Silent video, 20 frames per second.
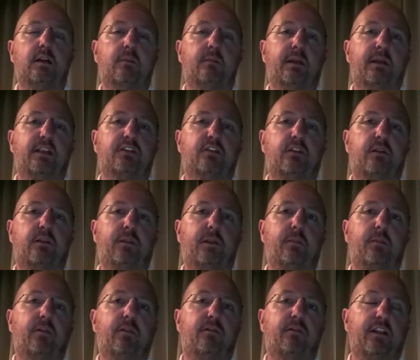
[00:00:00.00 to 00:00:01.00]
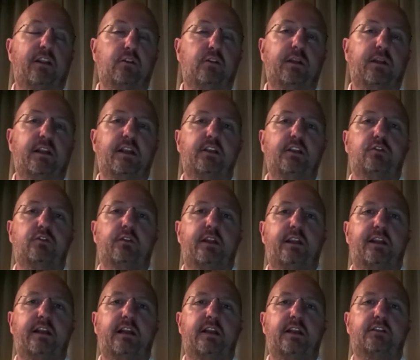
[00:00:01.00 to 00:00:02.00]
make sure that people, if they do get injured, they
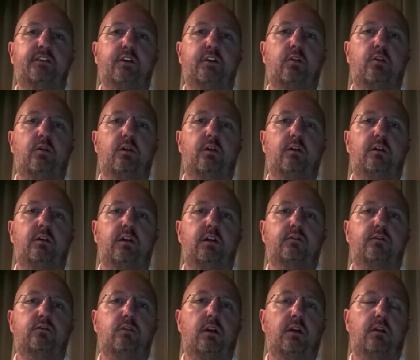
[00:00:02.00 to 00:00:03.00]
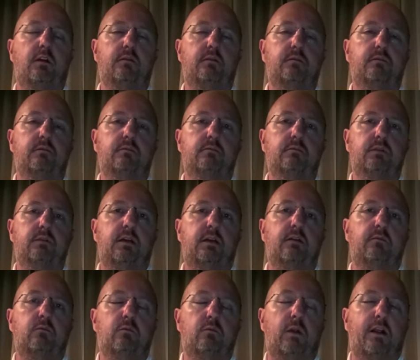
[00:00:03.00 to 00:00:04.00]
can actually go to a, a, a
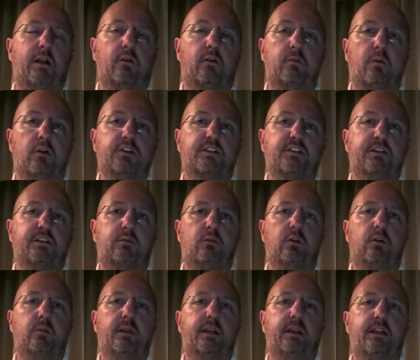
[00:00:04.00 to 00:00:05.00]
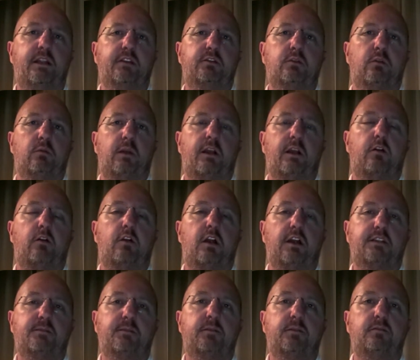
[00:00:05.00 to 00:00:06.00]
a regular emergency room and into a regular
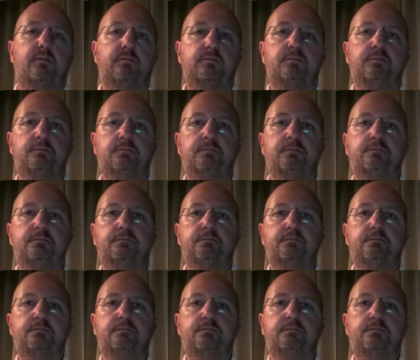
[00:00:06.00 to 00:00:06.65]
hospital. Yeah, a